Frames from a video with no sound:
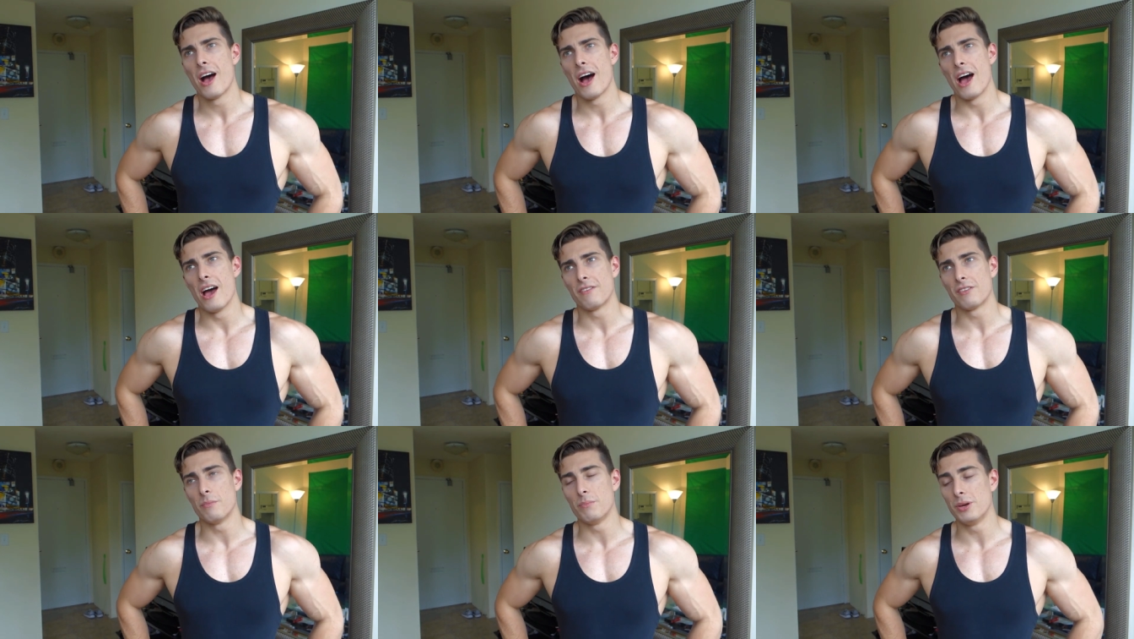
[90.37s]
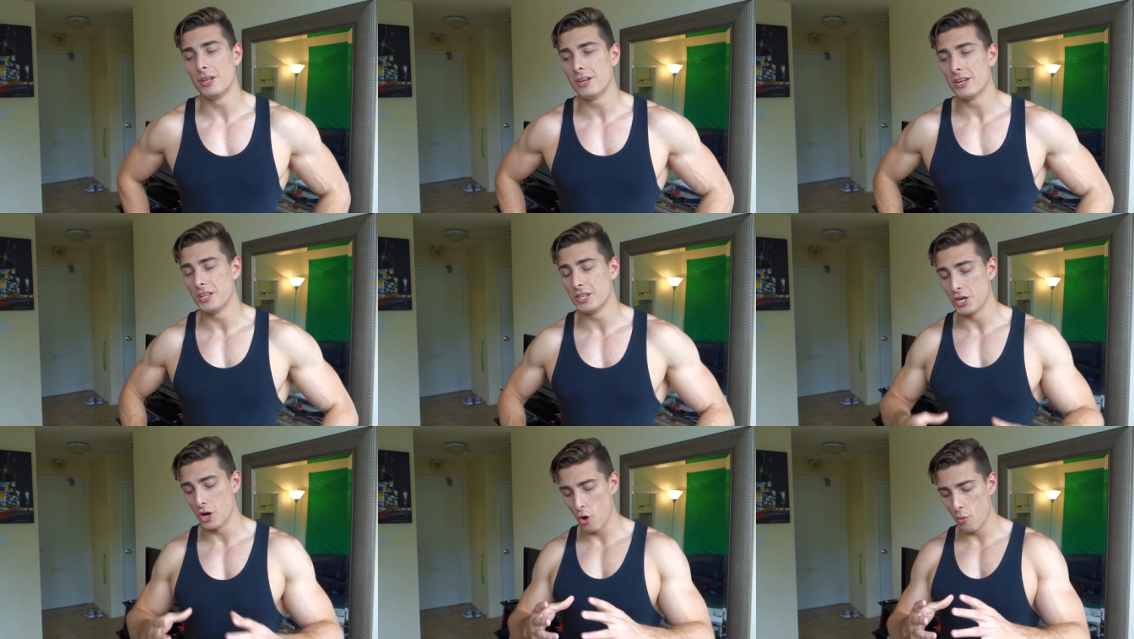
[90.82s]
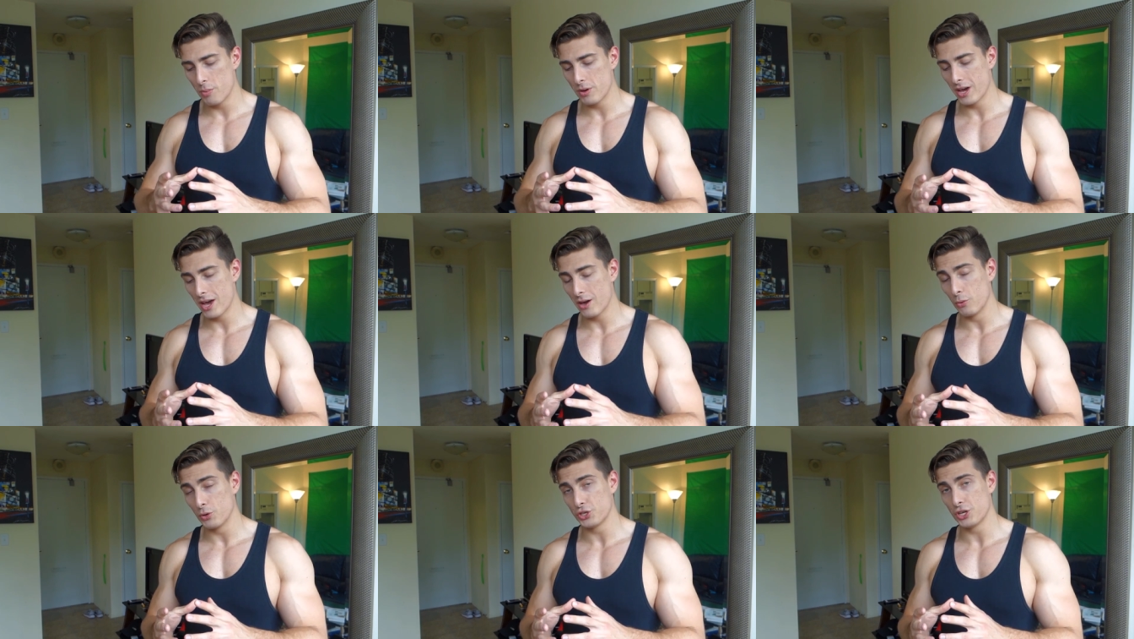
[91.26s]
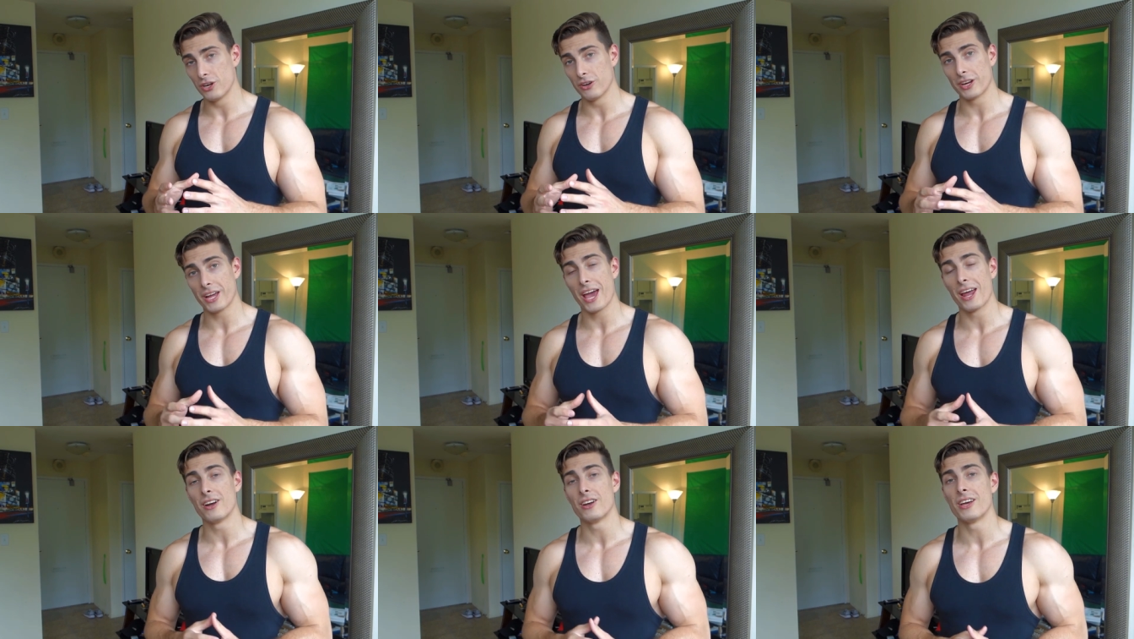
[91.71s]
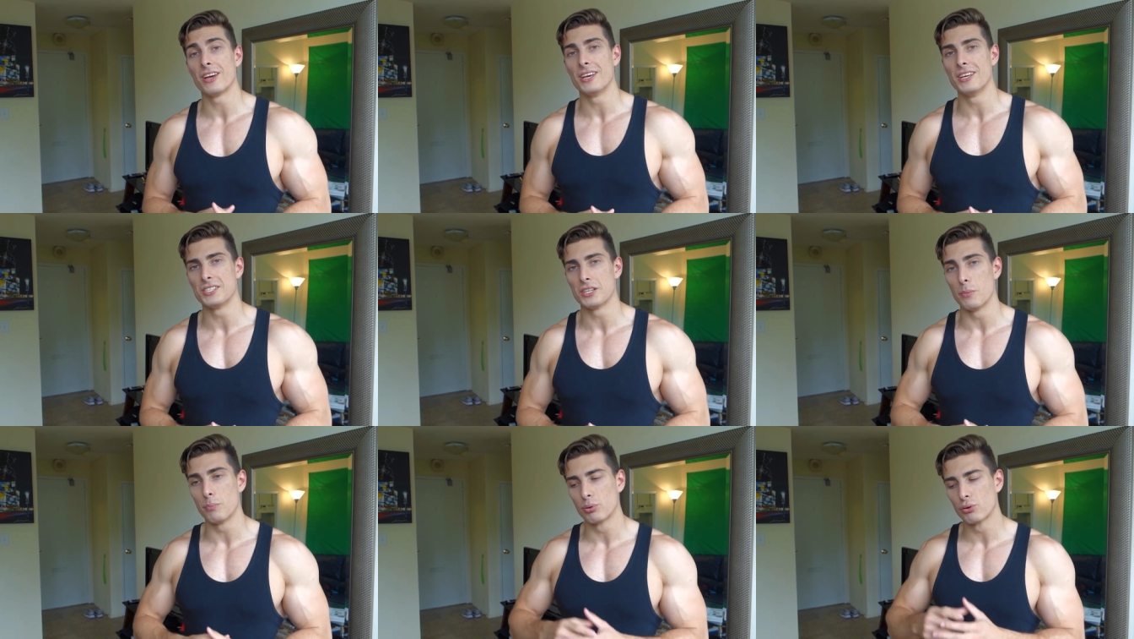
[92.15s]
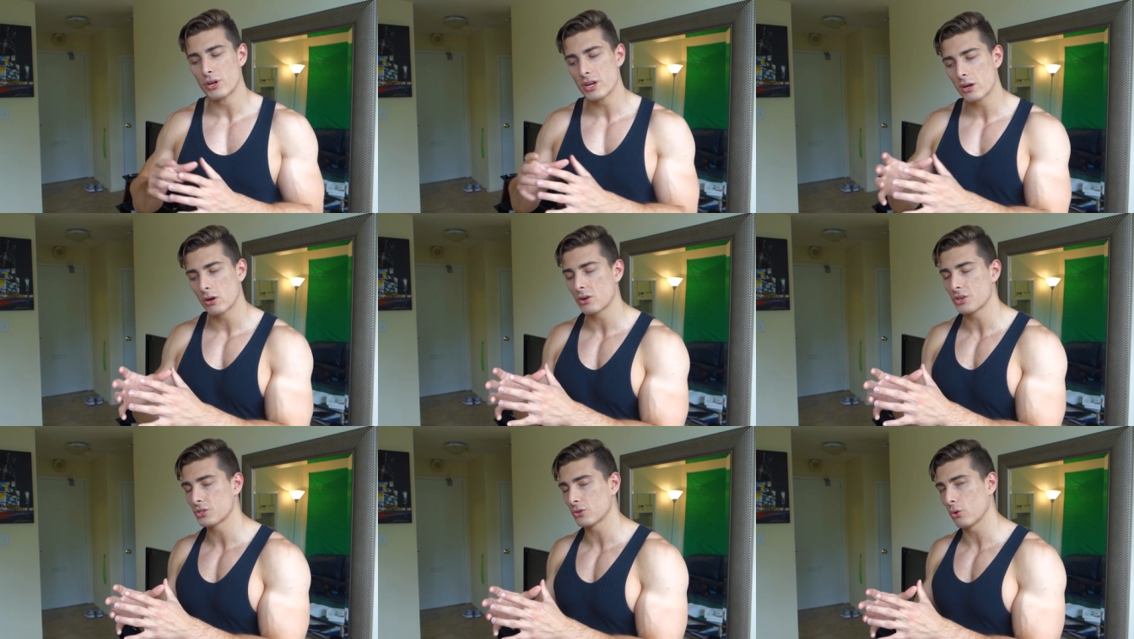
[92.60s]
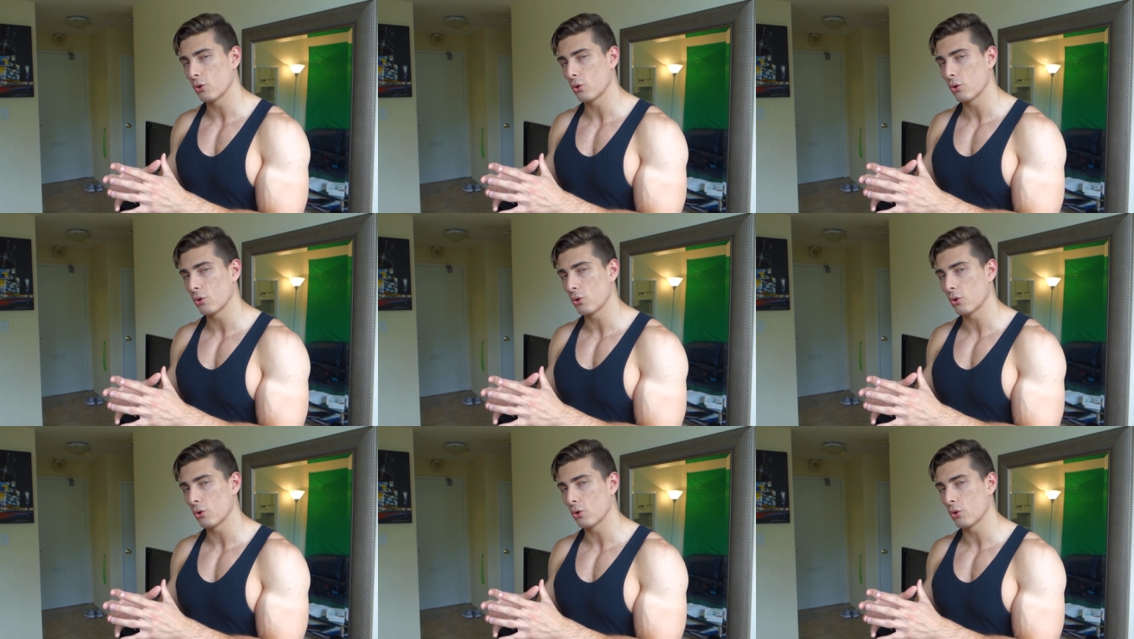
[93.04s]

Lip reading: I've competed in the OPA, which here in Canada is a precursor